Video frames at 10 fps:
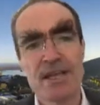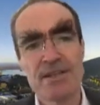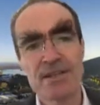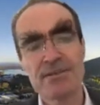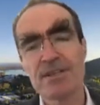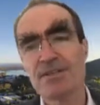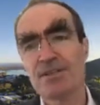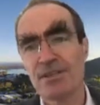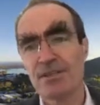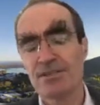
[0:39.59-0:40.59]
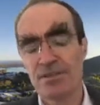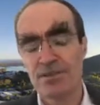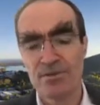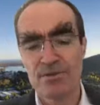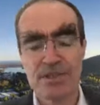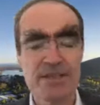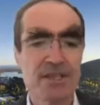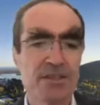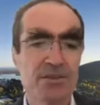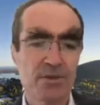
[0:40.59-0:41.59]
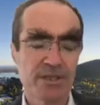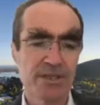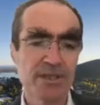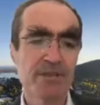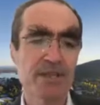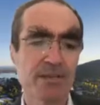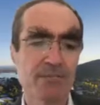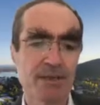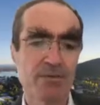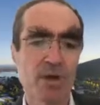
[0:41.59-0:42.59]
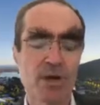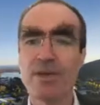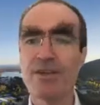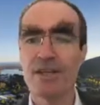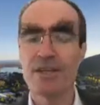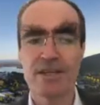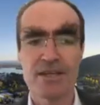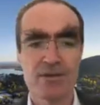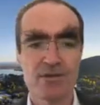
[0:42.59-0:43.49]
And then I'm going to turn to, at the end, talk a little bit about why we think